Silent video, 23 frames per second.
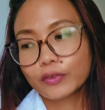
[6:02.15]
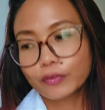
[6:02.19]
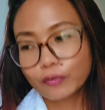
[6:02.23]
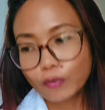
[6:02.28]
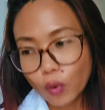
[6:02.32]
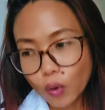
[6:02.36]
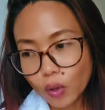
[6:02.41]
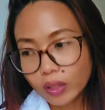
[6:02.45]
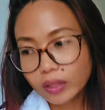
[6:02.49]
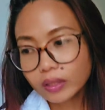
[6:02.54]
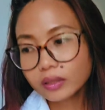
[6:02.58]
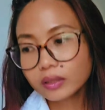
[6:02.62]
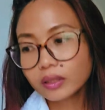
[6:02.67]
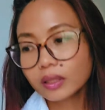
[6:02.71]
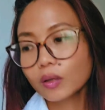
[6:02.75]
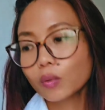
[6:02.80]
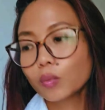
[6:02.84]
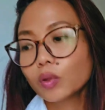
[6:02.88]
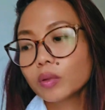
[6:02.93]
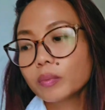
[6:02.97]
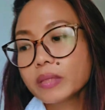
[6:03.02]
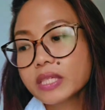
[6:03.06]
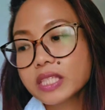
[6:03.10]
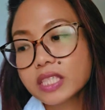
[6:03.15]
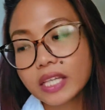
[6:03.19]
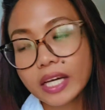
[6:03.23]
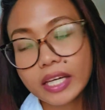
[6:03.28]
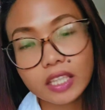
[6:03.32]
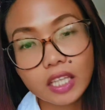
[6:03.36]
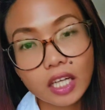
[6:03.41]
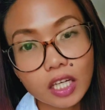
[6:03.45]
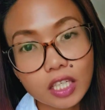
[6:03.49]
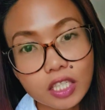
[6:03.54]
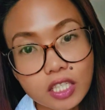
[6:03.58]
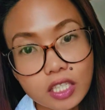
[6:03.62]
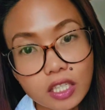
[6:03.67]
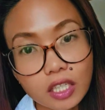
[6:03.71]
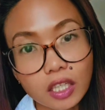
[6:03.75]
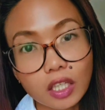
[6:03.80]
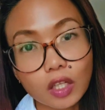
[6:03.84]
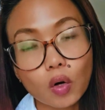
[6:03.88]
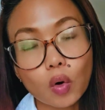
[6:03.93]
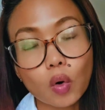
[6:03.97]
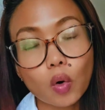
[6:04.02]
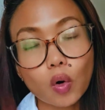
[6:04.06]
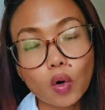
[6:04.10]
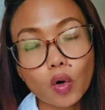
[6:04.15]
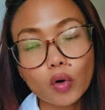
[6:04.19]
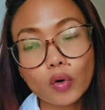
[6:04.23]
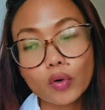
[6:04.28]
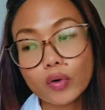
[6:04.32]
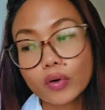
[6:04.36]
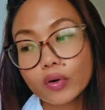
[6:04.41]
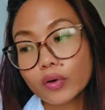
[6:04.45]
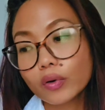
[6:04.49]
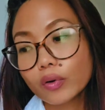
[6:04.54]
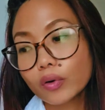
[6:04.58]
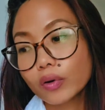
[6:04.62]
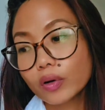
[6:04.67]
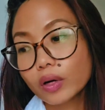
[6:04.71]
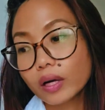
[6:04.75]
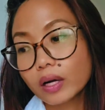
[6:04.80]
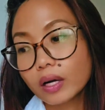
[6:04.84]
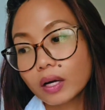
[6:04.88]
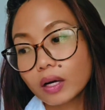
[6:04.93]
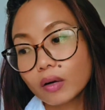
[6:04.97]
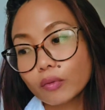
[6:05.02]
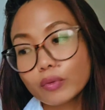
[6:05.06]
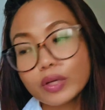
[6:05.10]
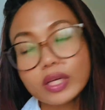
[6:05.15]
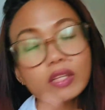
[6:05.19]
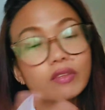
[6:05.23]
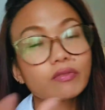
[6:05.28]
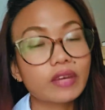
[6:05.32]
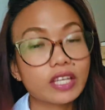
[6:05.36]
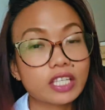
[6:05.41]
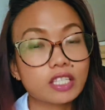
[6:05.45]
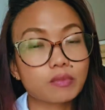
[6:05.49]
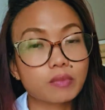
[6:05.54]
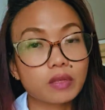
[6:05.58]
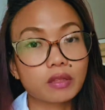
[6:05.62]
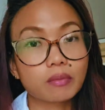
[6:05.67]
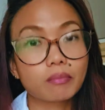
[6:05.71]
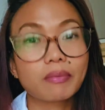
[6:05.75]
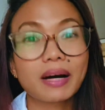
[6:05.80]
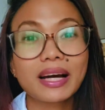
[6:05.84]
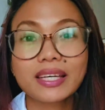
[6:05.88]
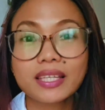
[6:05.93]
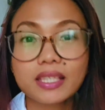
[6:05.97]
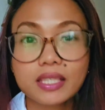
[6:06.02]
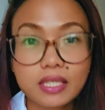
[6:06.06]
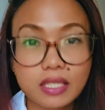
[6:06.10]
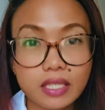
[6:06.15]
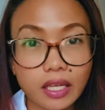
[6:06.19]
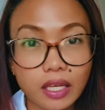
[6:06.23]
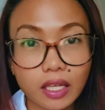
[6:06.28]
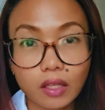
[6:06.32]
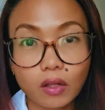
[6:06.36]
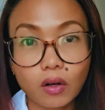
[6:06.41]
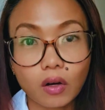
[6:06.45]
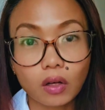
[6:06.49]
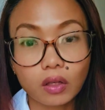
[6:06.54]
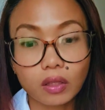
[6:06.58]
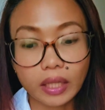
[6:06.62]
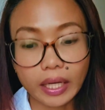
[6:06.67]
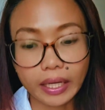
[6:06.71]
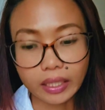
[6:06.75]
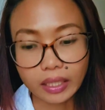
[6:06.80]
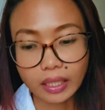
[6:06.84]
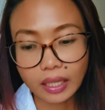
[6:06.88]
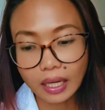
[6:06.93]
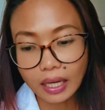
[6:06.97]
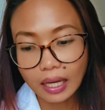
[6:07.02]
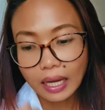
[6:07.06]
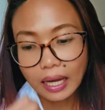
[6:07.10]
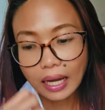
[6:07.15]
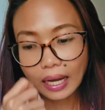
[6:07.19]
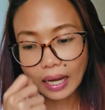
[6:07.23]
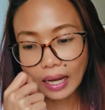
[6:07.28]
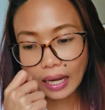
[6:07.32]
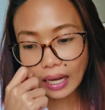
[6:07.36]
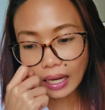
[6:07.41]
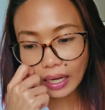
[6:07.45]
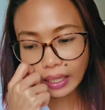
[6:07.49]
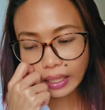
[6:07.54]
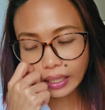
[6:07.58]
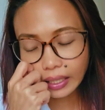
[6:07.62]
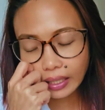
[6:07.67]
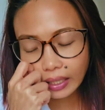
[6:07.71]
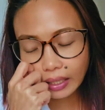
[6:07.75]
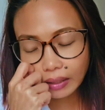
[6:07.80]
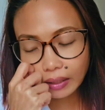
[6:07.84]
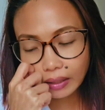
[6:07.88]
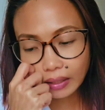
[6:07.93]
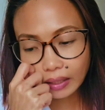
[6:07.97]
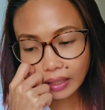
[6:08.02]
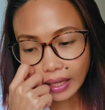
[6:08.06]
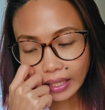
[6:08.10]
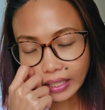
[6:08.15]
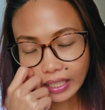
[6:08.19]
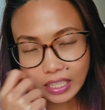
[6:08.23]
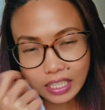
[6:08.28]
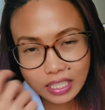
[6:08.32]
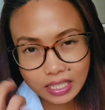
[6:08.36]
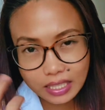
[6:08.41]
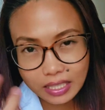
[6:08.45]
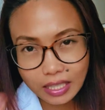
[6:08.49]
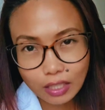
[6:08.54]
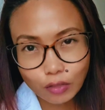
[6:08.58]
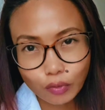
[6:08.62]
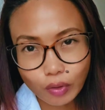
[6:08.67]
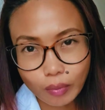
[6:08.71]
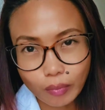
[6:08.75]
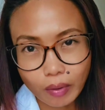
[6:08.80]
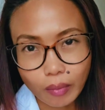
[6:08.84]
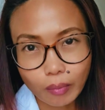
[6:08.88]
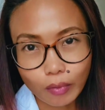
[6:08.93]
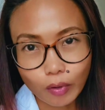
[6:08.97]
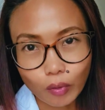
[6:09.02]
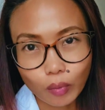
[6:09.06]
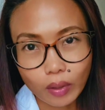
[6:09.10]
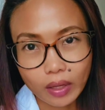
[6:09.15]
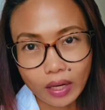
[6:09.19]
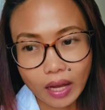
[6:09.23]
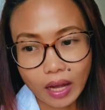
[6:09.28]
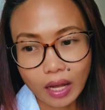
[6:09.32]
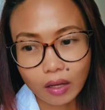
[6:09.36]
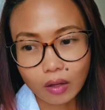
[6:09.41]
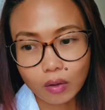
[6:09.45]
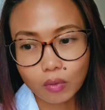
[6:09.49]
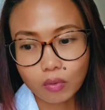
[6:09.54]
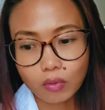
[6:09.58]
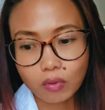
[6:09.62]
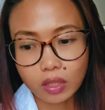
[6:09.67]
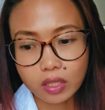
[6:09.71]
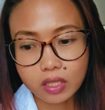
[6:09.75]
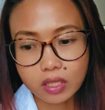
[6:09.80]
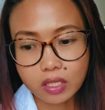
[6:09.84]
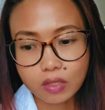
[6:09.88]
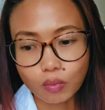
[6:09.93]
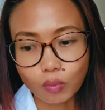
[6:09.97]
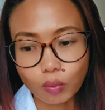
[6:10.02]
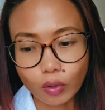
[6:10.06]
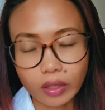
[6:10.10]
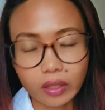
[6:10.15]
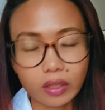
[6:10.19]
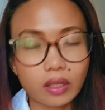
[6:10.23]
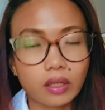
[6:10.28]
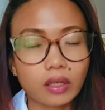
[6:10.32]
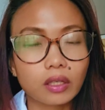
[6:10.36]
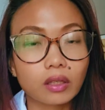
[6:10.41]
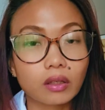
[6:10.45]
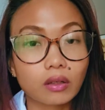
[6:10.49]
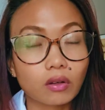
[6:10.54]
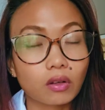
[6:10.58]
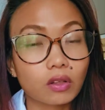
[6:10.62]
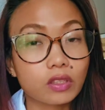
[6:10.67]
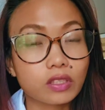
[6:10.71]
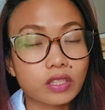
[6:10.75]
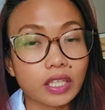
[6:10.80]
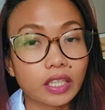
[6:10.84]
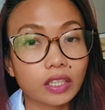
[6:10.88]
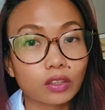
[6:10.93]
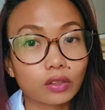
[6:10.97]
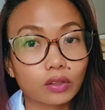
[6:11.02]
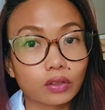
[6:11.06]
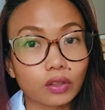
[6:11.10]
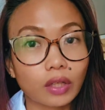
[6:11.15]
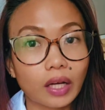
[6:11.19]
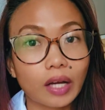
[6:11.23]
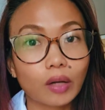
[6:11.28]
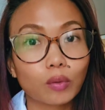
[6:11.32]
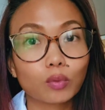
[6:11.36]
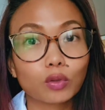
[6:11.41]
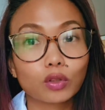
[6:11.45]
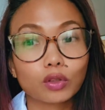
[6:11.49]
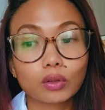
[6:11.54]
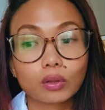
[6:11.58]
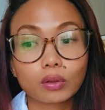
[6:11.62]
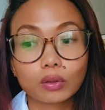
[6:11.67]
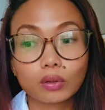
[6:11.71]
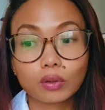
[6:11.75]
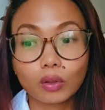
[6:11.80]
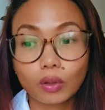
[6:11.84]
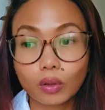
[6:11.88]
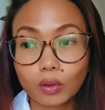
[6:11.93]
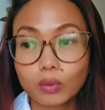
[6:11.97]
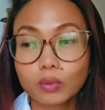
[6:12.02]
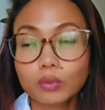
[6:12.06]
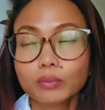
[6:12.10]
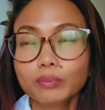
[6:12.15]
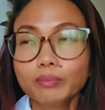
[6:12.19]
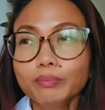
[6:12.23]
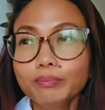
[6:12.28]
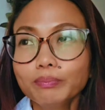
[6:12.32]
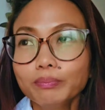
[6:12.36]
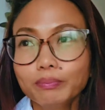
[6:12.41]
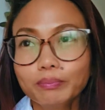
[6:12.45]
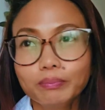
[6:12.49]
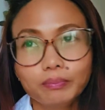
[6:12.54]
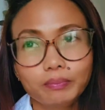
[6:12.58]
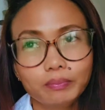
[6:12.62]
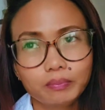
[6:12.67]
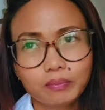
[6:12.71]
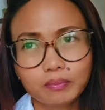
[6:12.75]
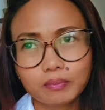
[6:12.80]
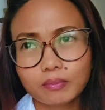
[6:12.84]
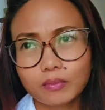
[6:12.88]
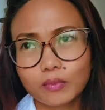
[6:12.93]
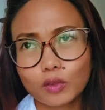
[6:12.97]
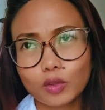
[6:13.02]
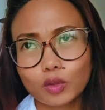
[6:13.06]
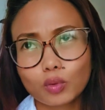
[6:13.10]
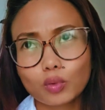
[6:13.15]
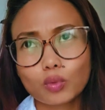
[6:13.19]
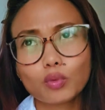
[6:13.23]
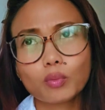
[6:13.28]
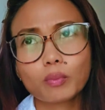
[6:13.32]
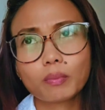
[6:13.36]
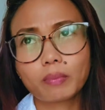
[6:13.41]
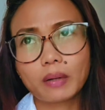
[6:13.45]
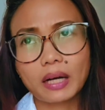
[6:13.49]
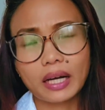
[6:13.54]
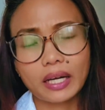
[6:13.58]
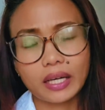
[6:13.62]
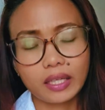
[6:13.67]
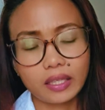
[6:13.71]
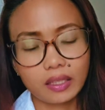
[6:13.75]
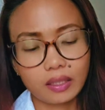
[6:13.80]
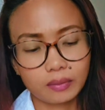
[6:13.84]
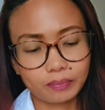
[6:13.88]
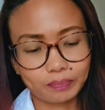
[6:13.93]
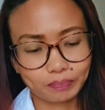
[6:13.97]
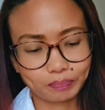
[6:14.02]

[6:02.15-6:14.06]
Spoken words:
Fourth will be side hustle or reinvestment, buy and sell online. I can still remember when I was working in call center, I would go to buy